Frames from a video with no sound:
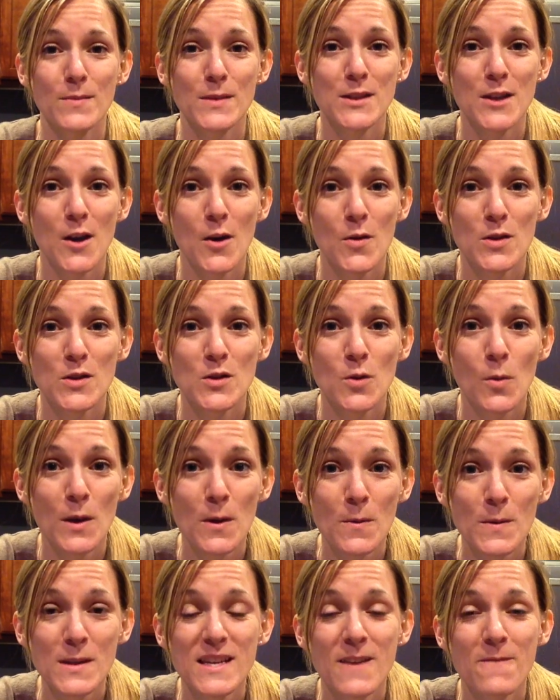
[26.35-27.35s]
So the
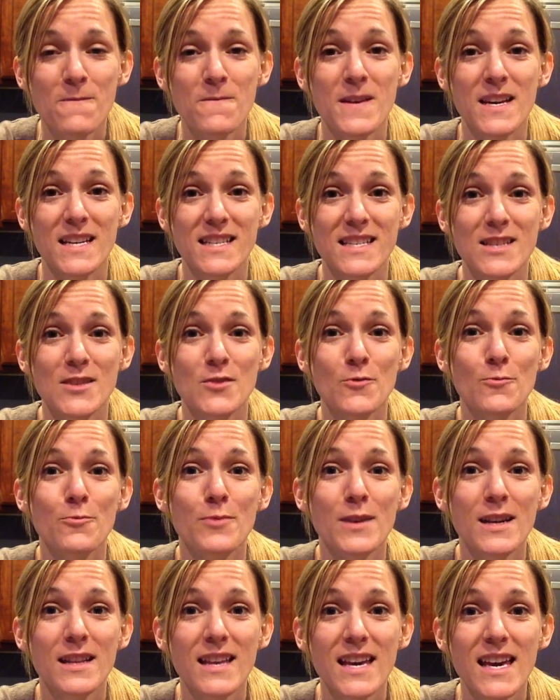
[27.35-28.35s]
21-day fix is
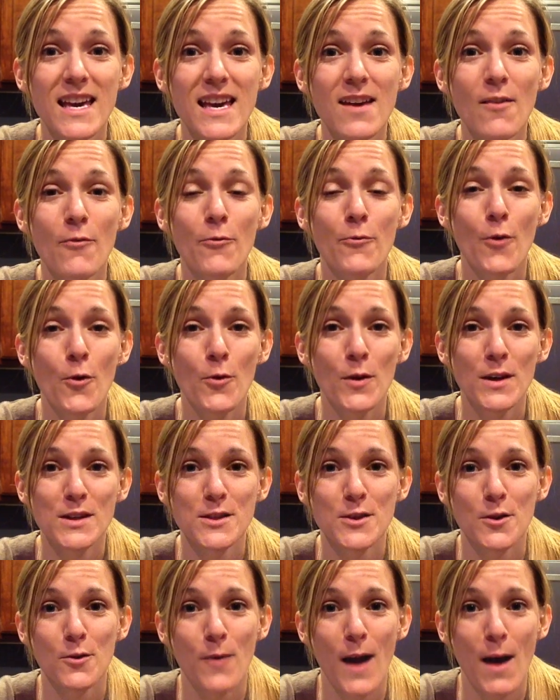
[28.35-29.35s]
really
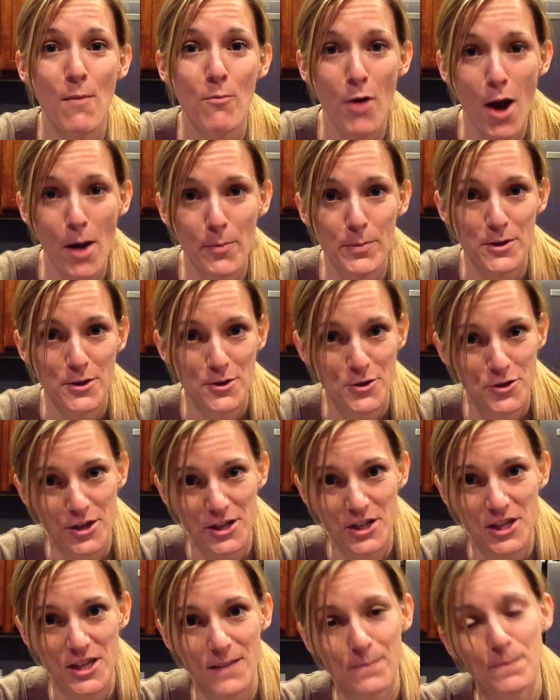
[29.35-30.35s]
focused around proper
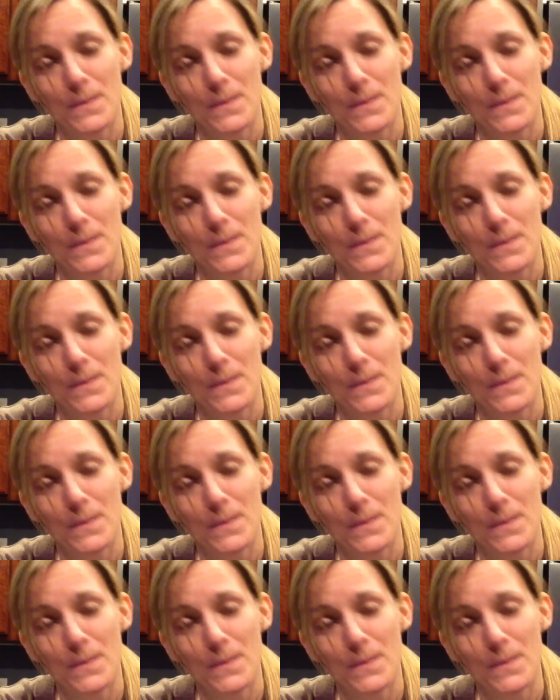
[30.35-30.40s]
nutrition,